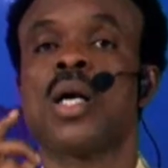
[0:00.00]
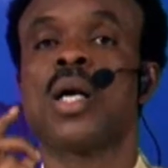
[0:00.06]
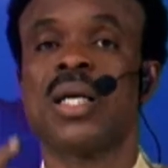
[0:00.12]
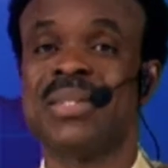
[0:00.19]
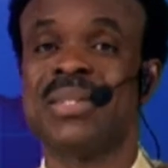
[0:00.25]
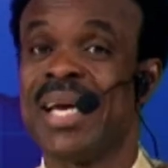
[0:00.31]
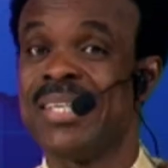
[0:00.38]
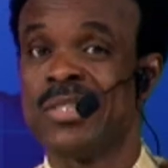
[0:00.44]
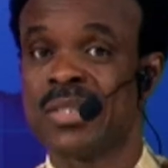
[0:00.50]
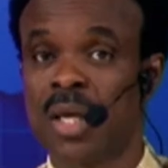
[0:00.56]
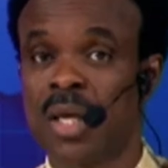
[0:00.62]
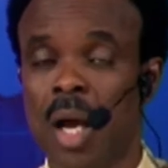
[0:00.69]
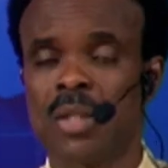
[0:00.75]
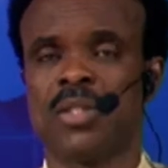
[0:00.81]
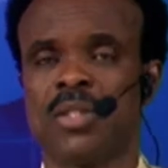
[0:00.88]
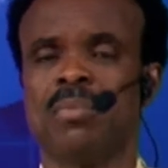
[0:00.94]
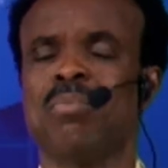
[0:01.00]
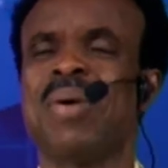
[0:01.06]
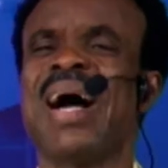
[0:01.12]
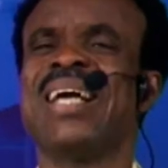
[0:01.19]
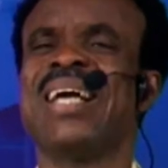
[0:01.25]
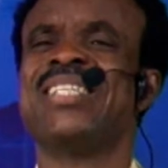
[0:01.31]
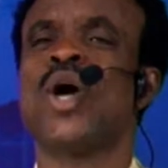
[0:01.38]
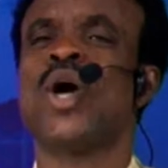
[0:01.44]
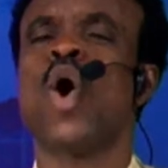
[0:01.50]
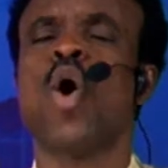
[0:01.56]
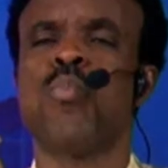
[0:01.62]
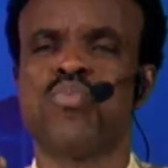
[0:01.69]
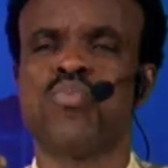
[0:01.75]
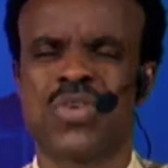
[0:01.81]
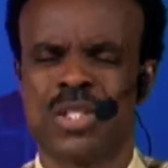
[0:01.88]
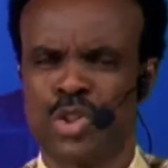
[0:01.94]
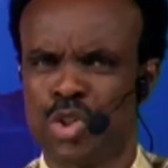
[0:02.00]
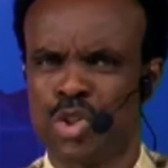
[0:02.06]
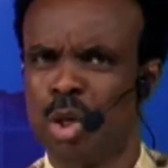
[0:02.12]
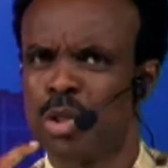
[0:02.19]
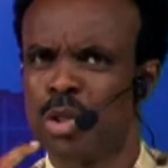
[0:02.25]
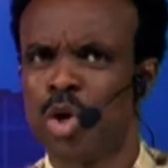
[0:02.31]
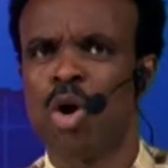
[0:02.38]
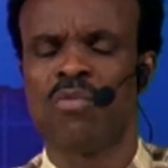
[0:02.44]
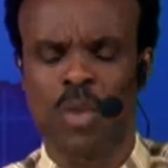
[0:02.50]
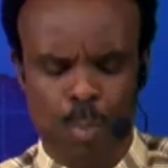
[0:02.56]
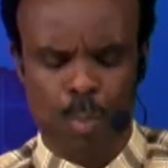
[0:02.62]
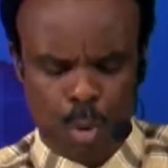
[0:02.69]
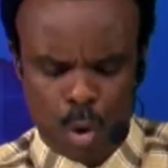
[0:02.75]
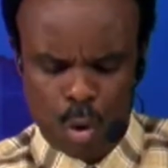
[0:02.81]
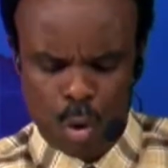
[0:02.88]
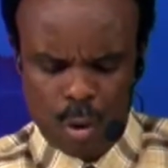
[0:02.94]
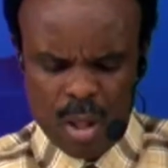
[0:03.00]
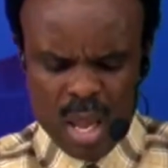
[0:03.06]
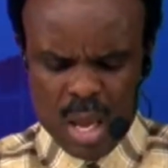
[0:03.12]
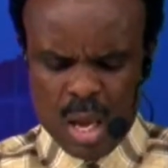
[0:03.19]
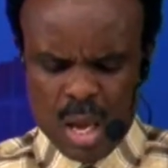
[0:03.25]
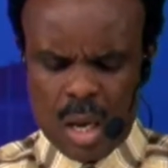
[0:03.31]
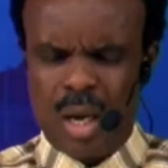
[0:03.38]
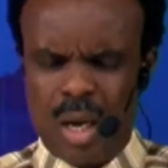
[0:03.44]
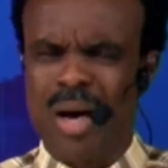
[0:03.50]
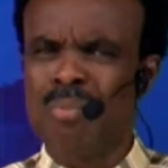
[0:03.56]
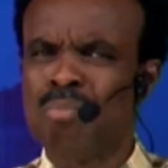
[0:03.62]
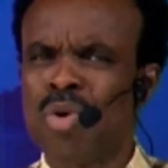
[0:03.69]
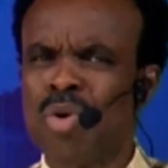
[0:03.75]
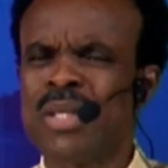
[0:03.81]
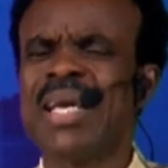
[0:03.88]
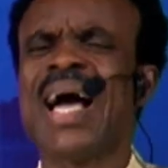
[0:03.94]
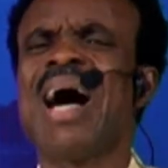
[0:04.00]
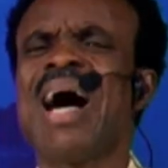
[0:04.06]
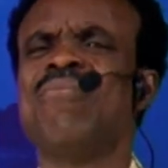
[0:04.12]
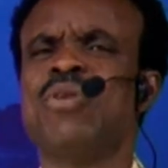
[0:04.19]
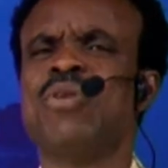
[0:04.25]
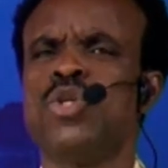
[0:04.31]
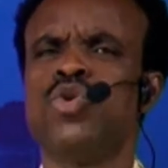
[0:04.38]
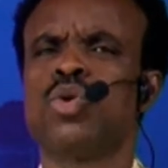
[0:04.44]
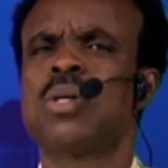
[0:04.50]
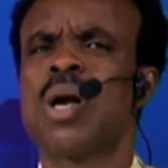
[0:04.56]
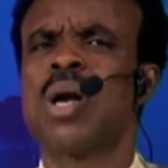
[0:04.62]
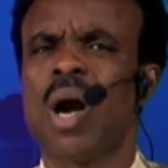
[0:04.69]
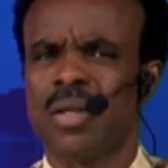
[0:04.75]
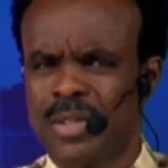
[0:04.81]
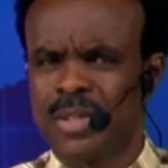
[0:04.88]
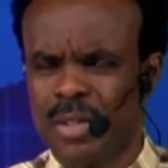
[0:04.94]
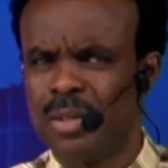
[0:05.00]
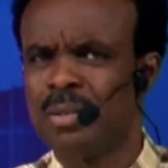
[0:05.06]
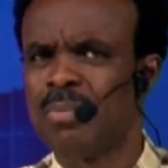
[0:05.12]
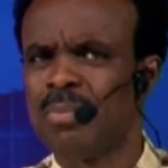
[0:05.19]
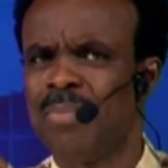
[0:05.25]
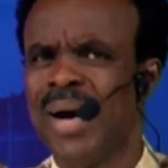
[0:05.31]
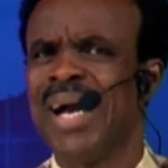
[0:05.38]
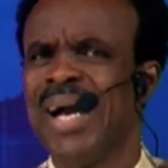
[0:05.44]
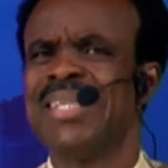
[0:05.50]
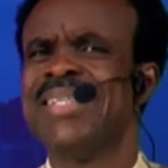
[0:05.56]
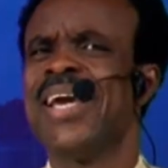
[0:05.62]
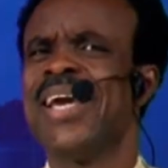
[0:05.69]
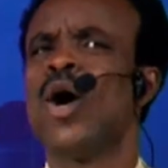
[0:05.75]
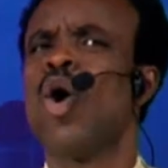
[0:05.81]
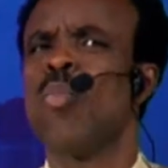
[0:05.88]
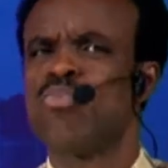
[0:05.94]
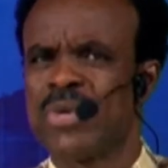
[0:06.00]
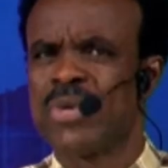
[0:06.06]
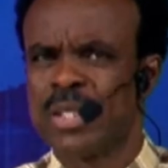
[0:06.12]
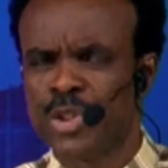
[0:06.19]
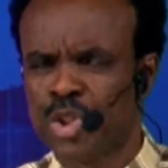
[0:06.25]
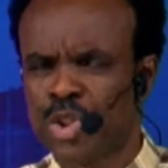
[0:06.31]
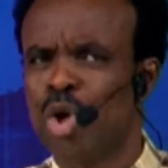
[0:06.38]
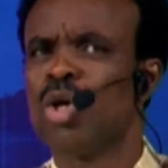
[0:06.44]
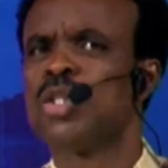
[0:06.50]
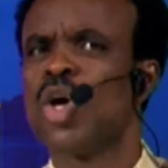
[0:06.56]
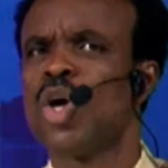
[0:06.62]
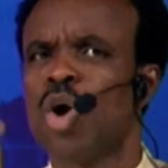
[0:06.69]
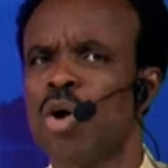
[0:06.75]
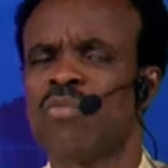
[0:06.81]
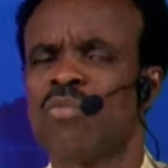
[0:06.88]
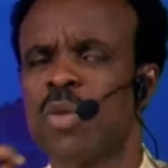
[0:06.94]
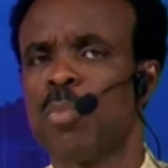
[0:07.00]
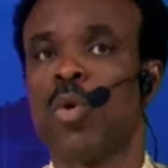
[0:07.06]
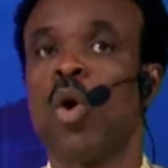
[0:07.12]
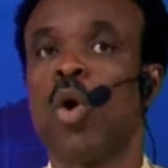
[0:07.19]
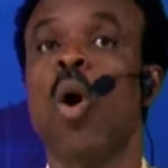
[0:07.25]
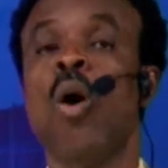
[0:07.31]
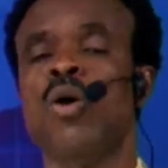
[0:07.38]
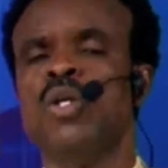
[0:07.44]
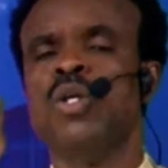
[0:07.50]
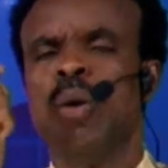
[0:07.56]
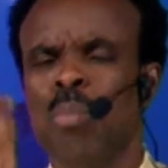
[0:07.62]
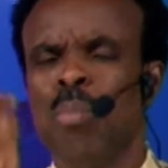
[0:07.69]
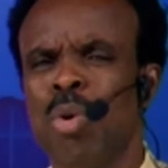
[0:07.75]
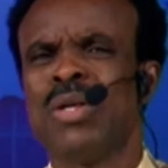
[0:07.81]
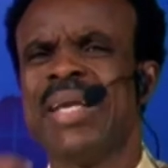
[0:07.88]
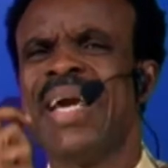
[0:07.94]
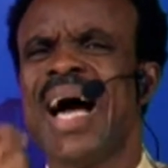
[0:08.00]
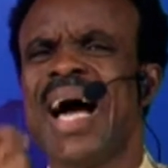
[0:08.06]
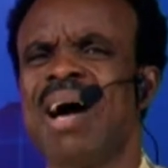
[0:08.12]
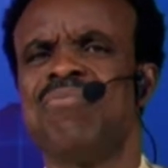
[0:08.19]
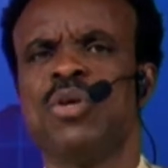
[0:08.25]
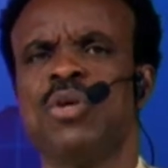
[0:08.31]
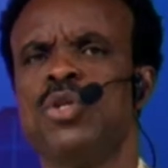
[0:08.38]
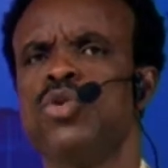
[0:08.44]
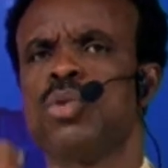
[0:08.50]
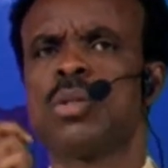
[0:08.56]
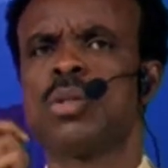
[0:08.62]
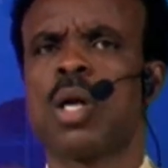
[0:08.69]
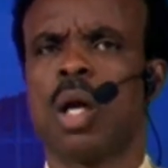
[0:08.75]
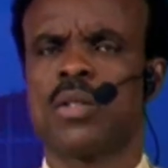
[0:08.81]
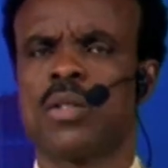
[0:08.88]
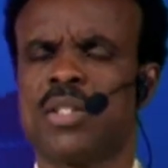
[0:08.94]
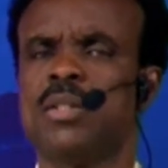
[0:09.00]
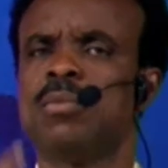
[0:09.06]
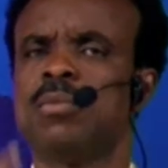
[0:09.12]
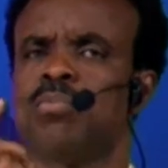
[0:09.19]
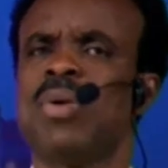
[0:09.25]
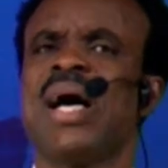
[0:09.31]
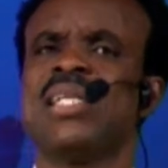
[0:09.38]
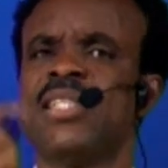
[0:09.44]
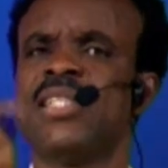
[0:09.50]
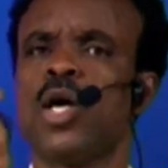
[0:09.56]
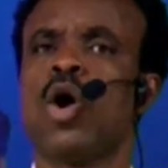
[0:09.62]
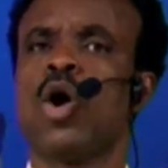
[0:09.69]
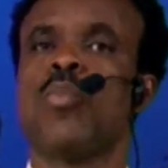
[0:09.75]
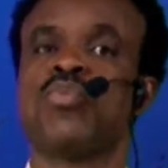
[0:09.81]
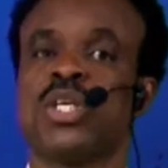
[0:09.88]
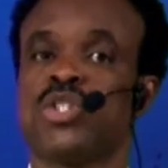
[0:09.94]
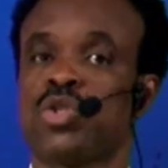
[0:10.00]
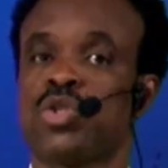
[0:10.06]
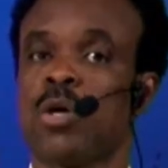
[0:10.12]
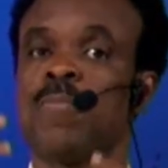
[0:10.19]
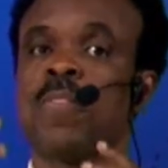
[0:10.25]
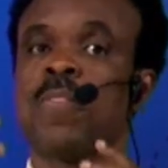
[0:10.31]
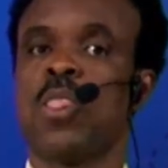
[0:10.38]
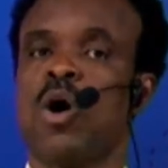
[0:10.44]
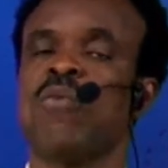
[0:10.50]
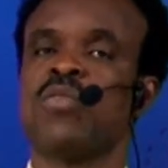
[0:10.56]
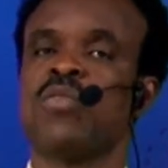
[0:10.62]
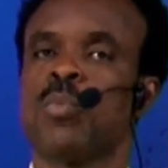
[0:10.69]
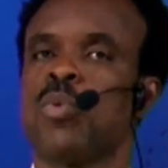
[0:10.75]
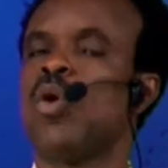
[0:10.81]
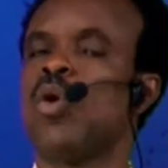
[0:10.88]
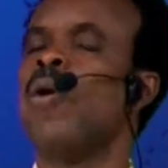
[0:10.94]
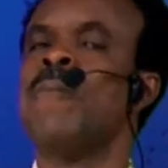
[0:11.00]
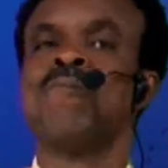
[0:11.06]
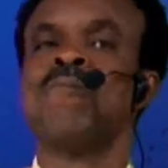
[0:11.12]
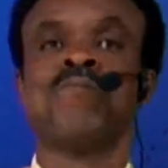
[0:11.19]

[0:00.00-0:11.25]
that is gotten by the oppression of the poor. Uh, money avenue gotten by the oppression of the poor. Money avenue gotten by the oppression of the poor.